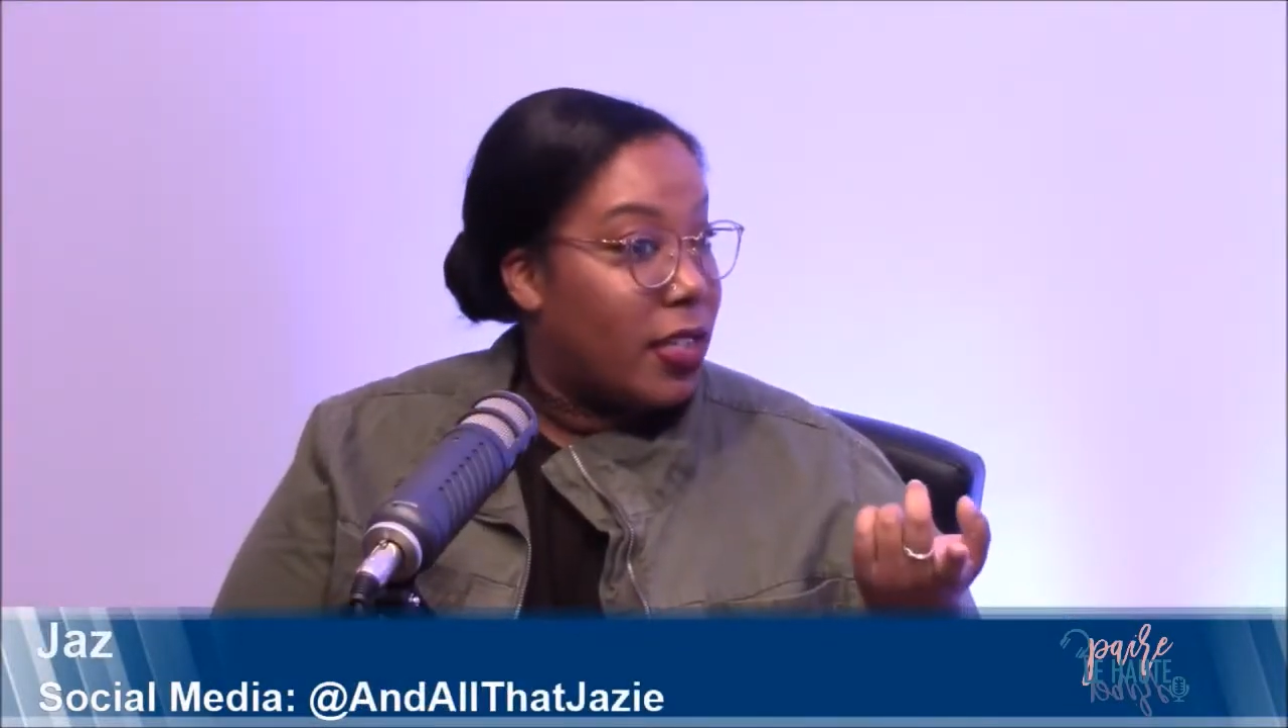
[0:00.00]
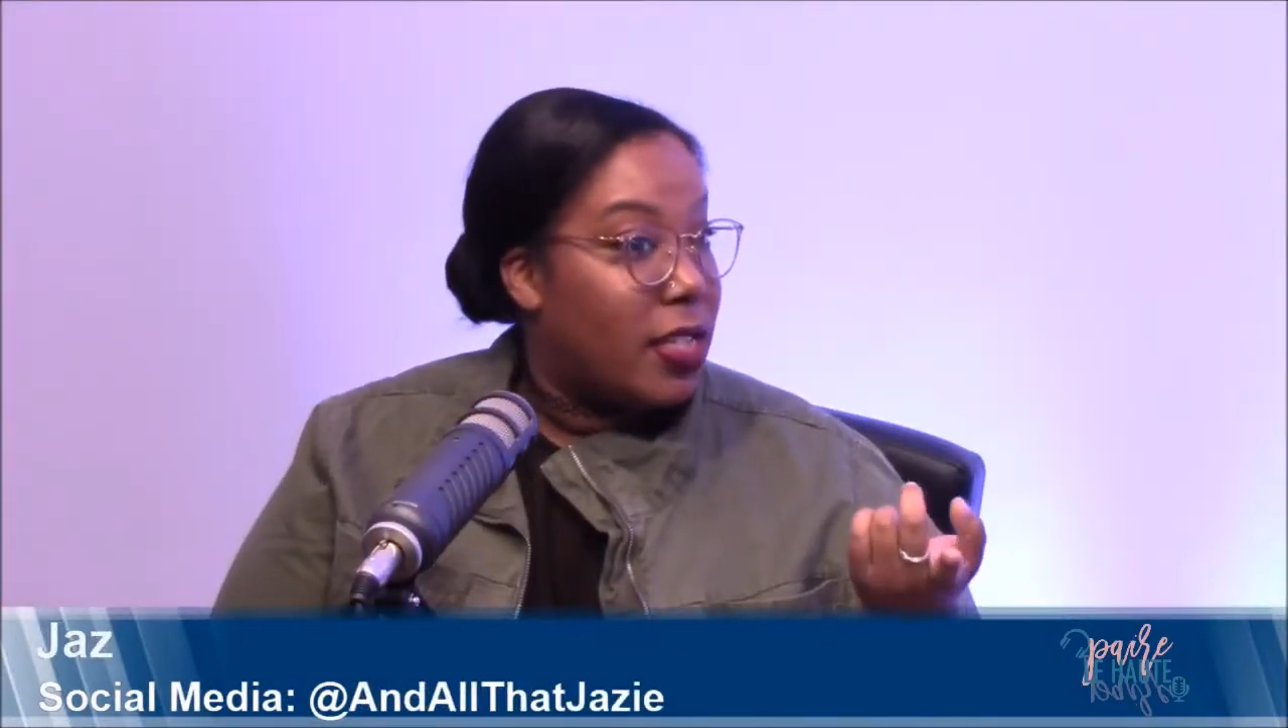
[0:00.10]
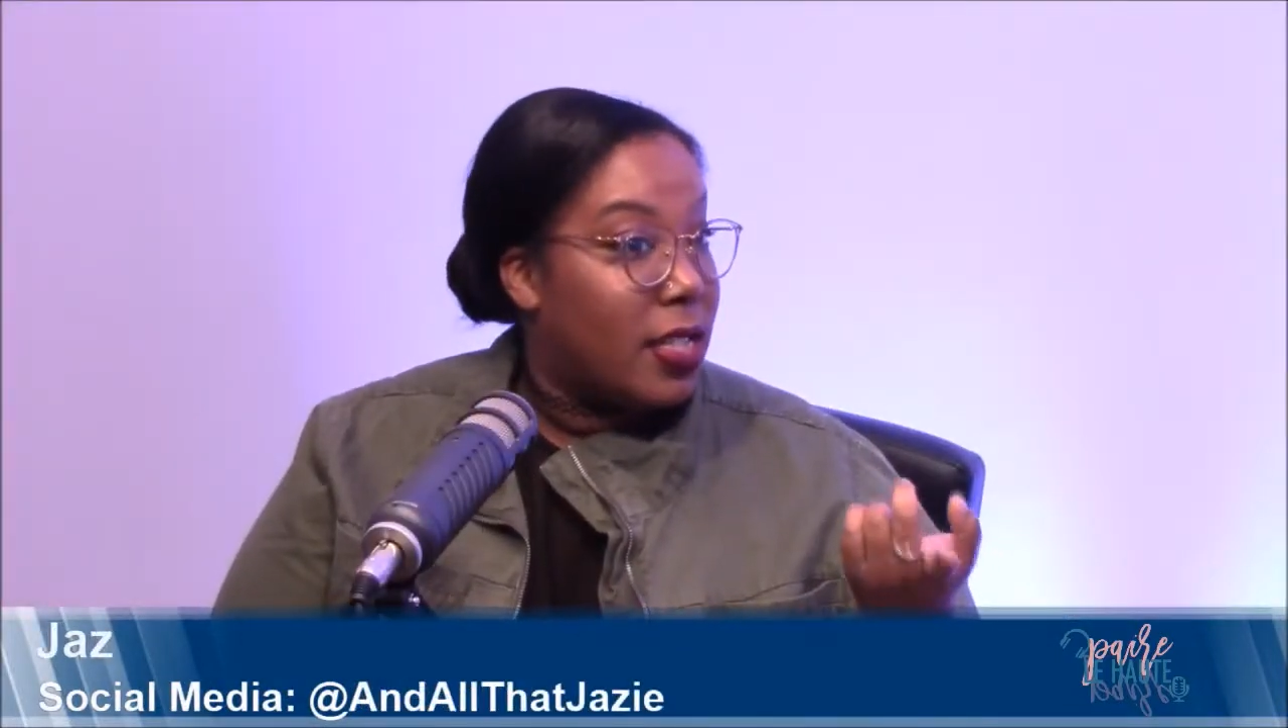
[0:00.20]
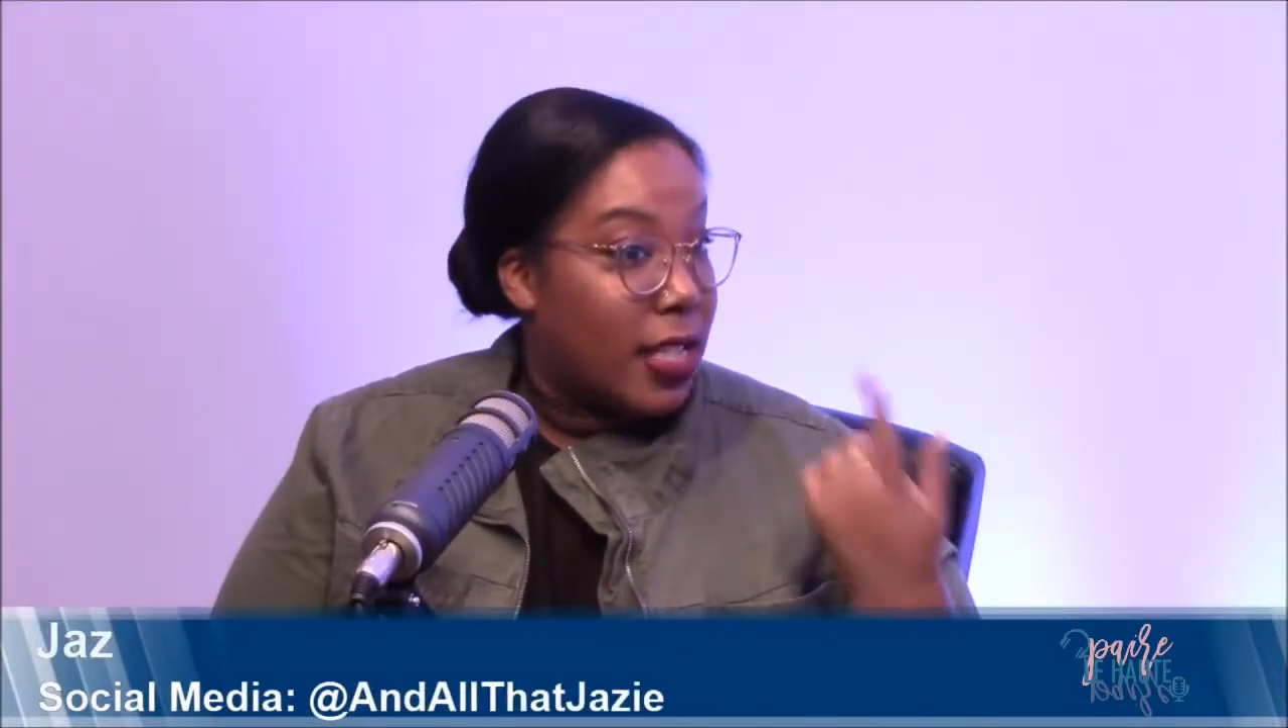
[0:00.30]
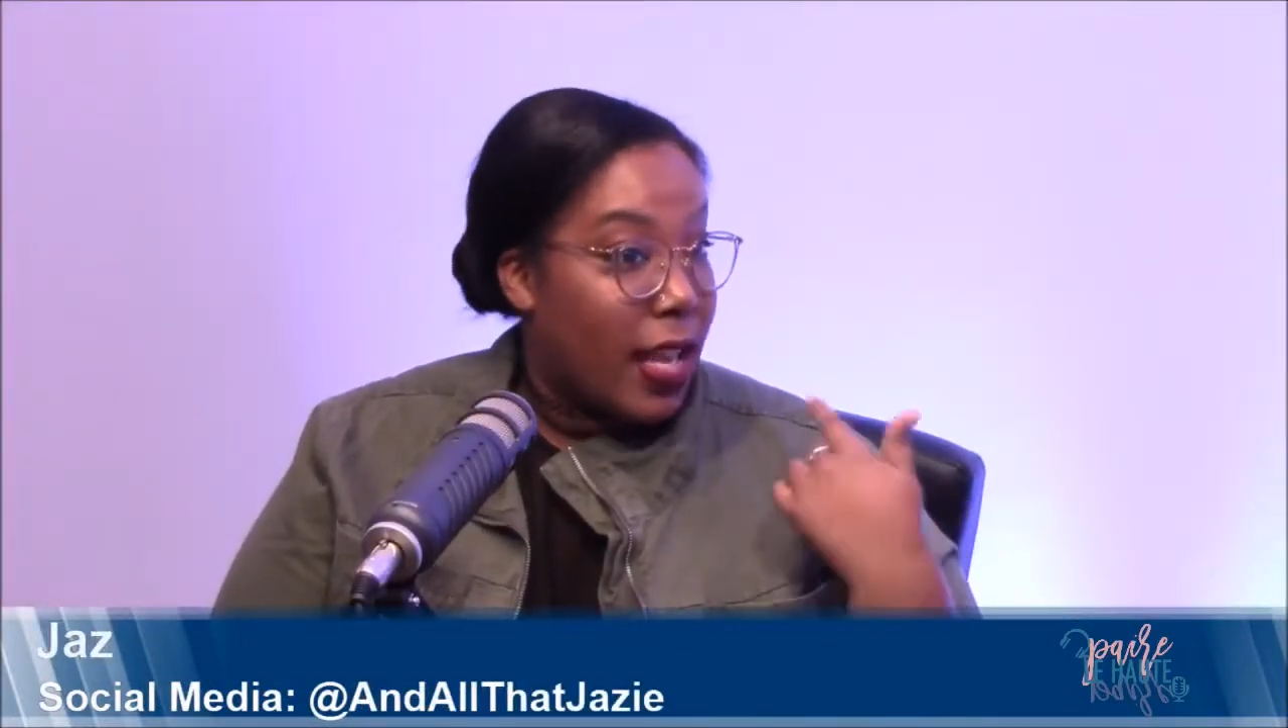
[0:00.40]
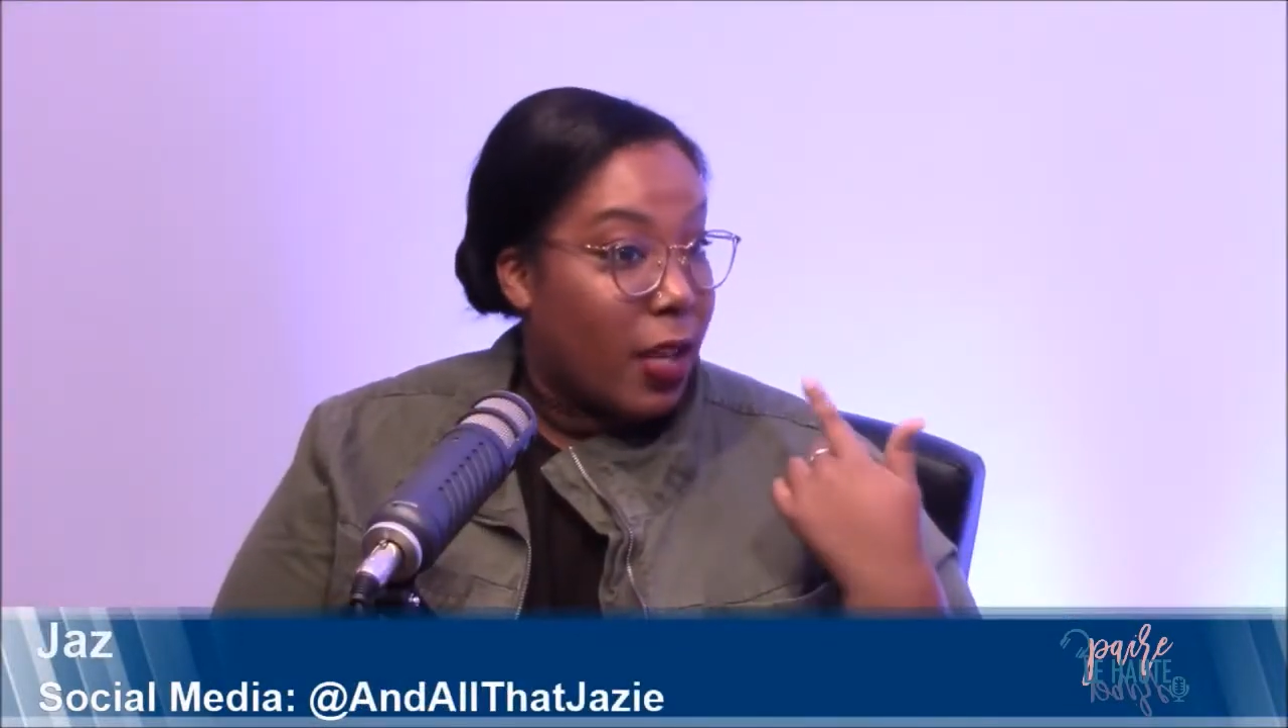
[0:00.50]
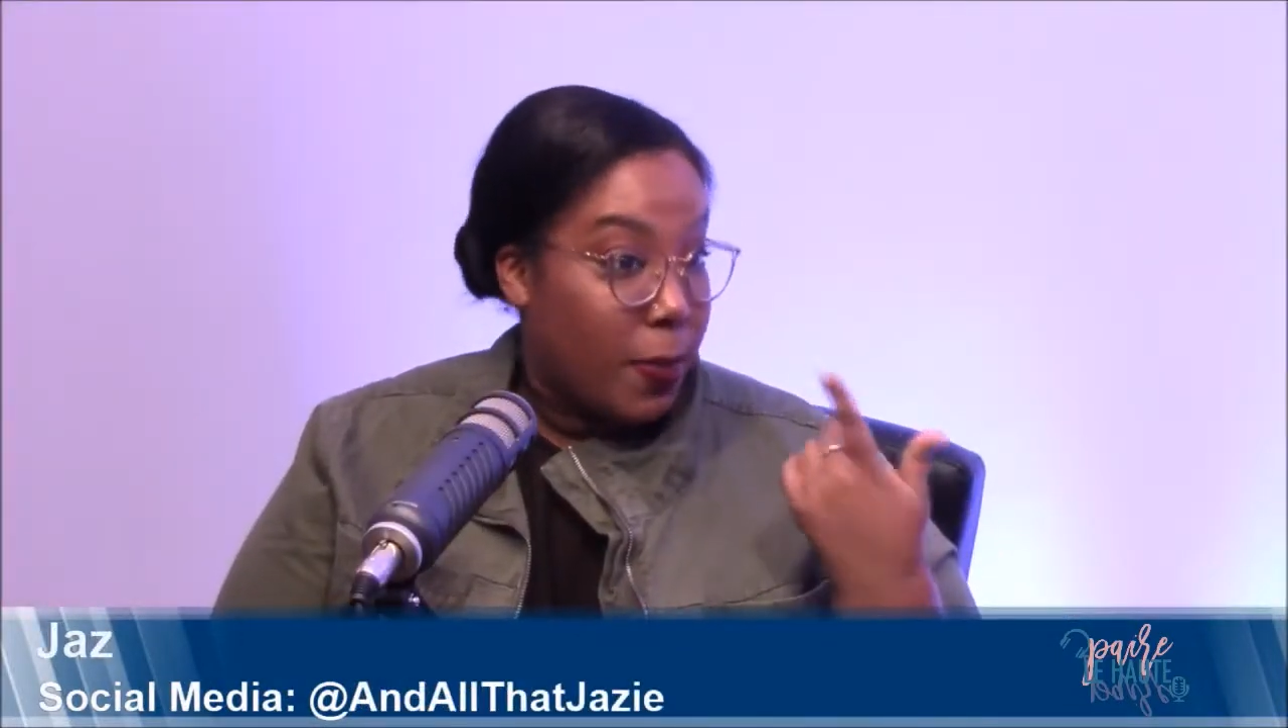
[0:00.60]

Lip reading: to take